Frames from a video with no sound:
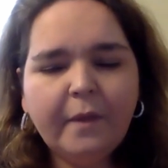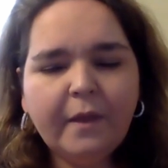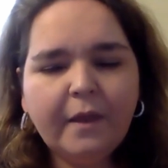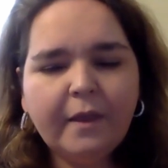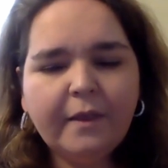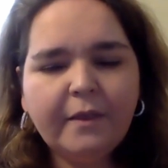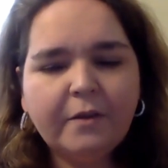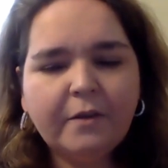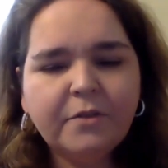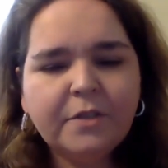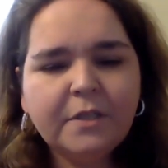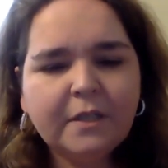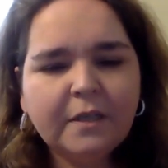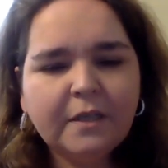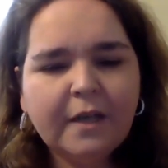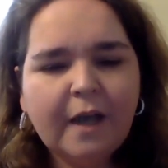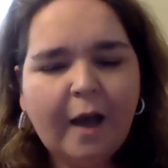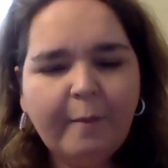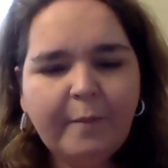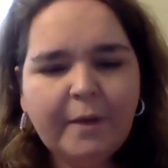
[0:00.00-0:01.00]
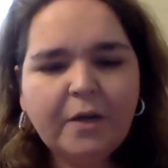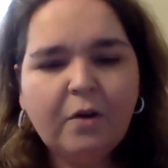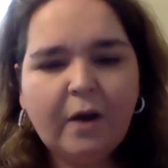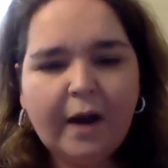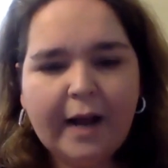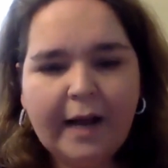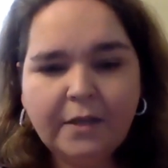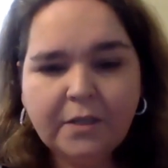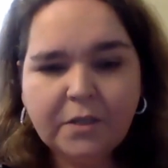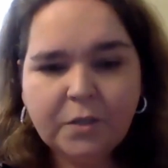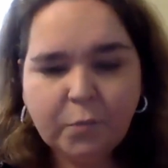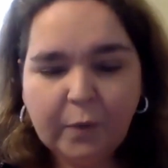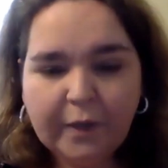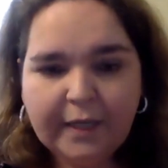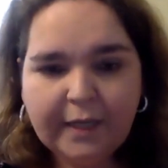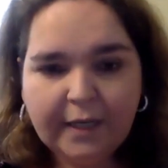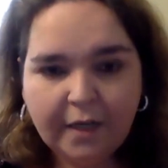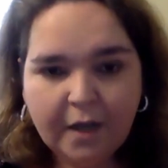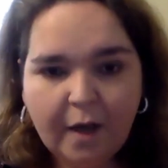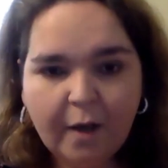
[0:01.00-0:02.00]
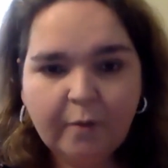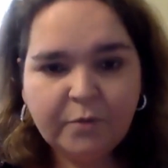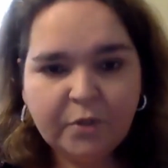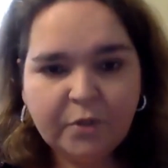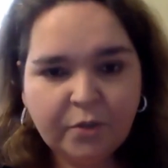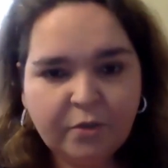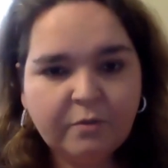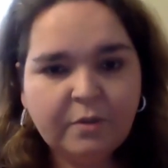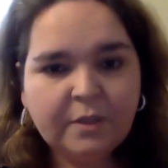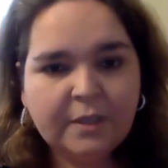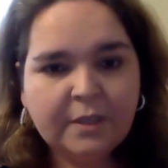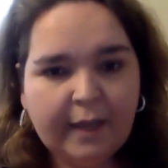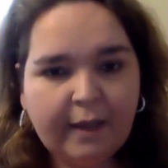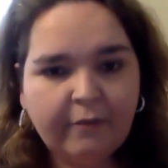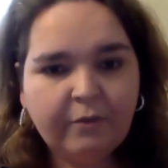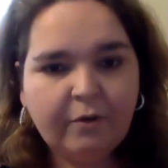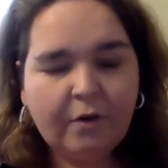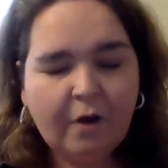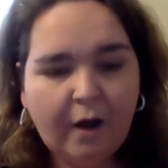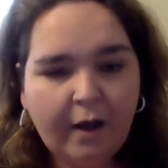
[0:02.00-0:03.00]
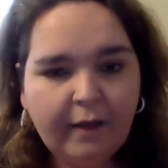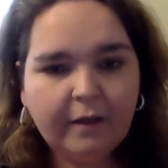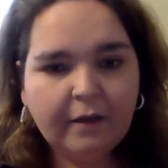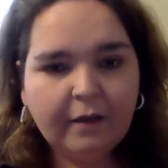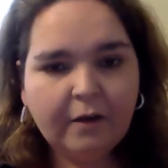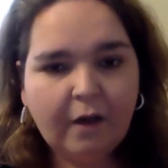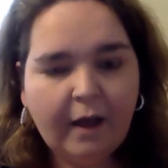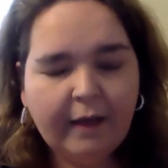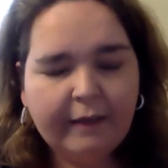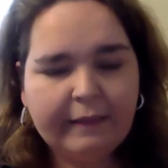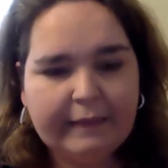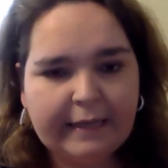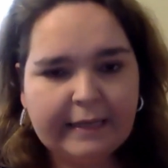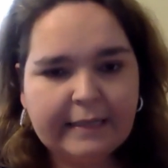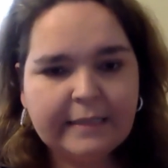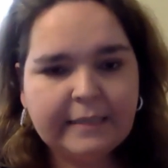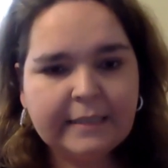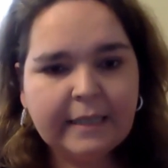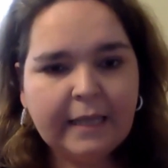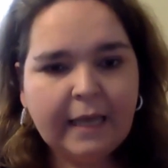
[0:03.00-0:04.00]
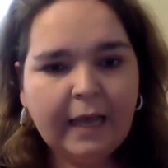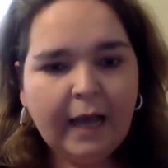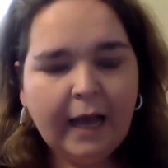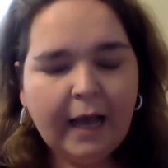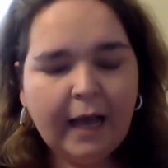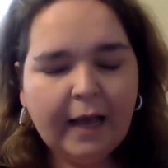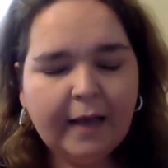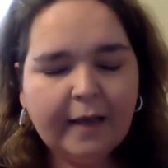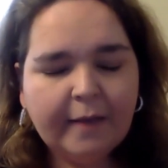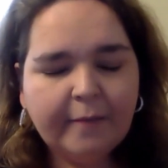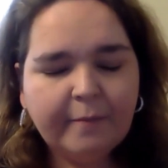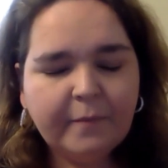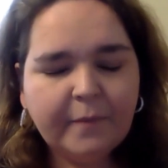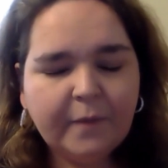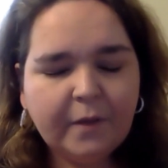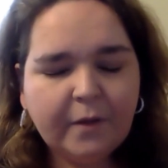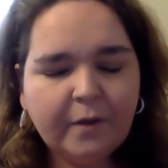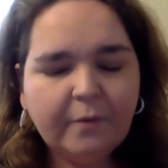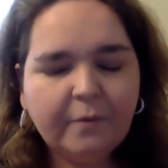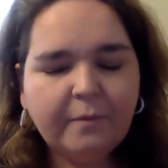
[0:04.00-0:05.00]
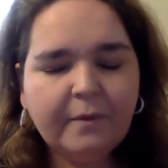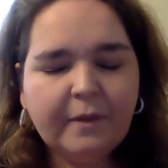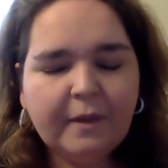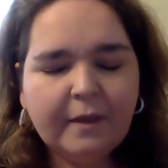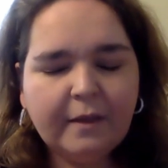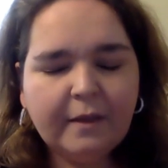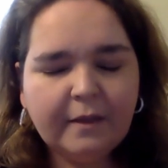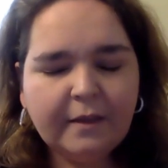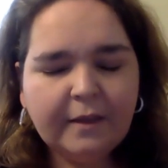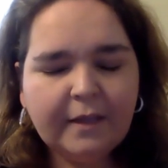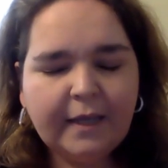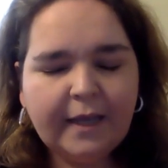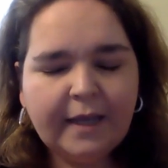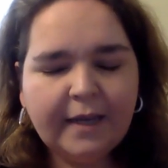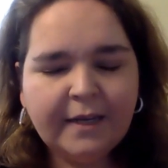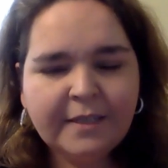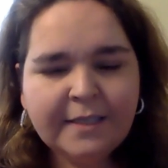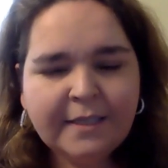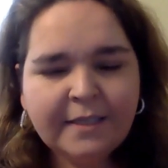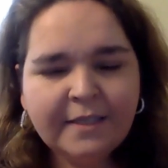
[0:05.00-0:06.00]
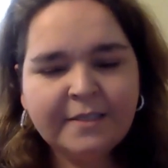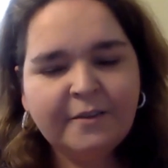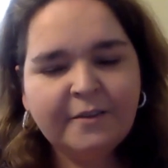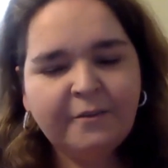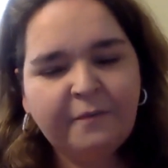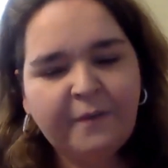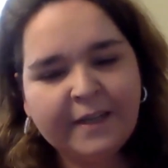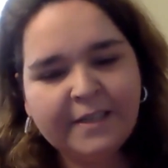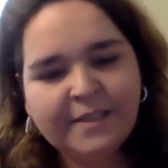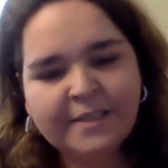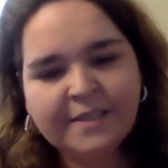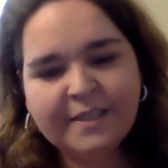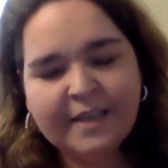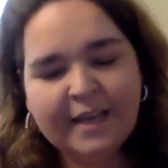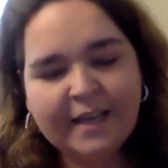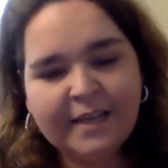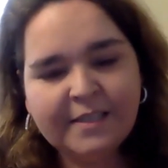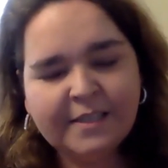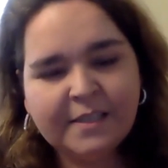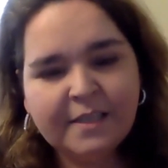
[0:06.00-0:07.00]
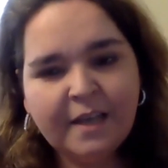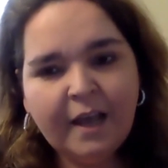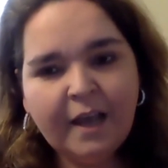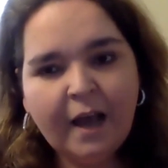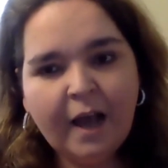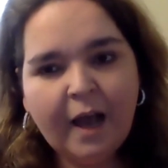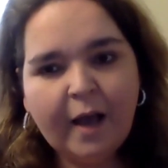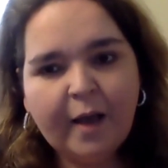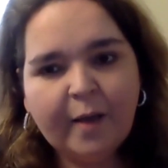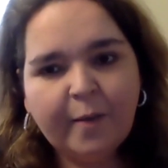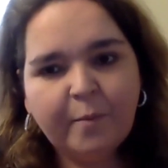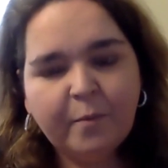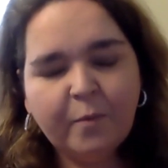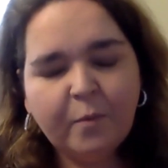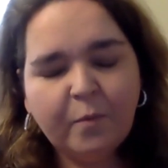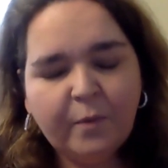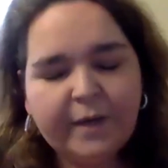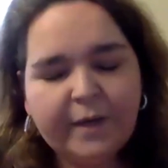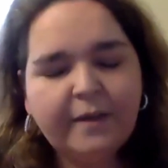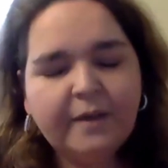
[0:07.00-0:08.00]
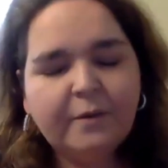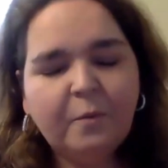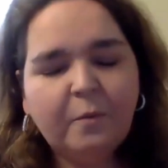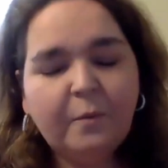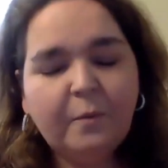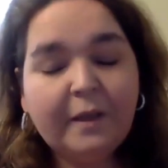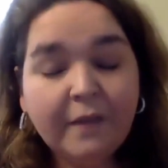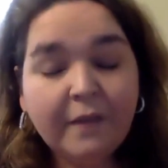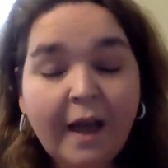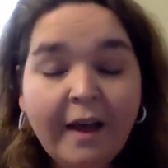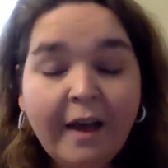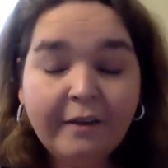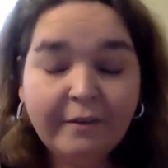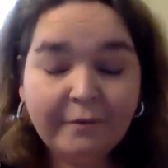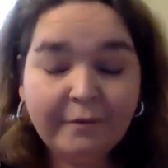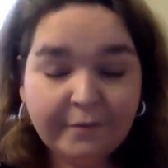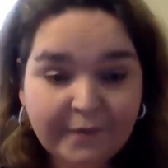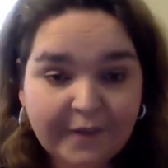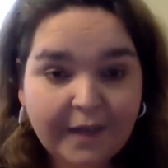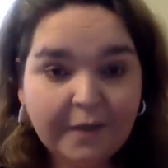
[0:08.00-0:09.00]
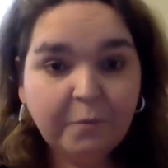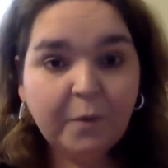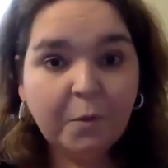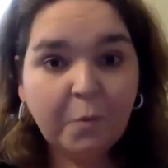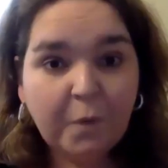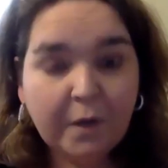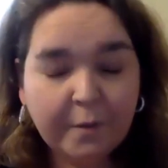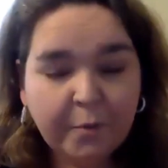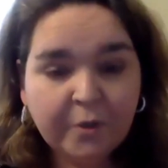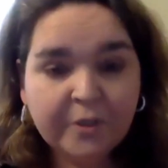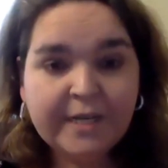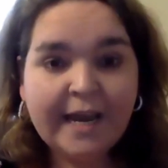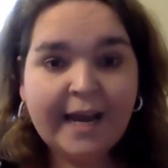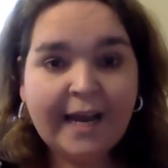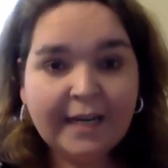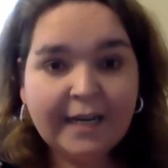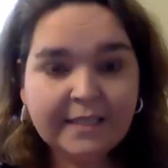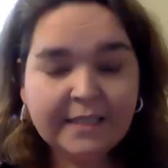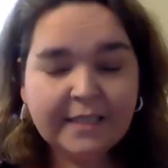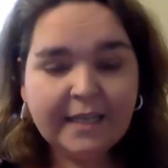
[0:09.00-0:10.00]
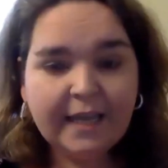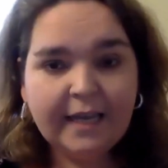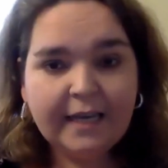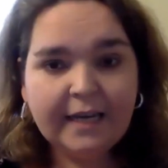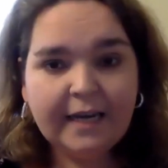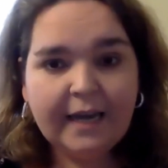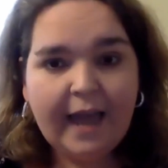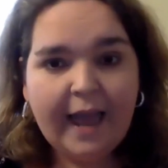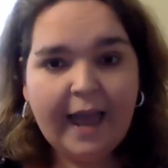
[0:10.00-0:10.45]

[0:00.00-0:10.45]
there's common ground we can come to together on this. The innocent, defenseless, we love and we want to protect, and